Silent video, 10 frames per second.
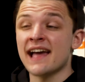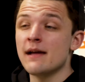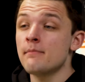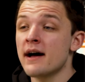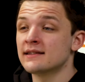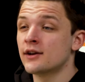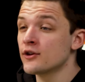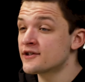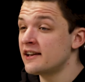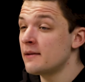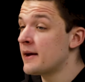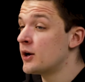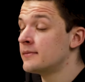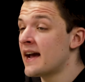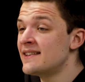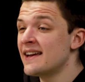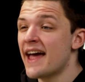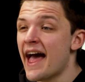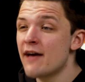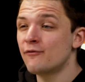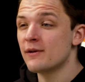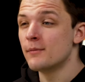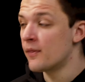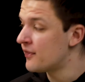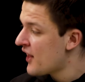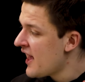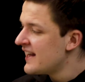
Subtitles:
Game Pass constantly being updated every month,